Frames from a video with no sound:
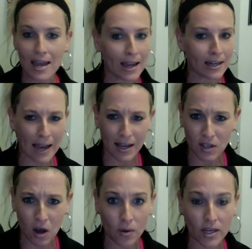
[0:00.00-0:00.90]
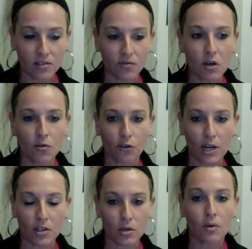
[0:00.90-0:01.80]
and as always, feel
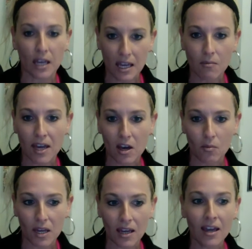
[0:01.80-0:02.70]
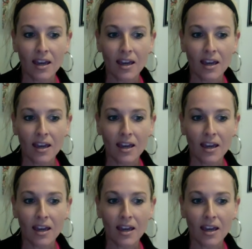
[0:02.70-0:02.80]
free to email me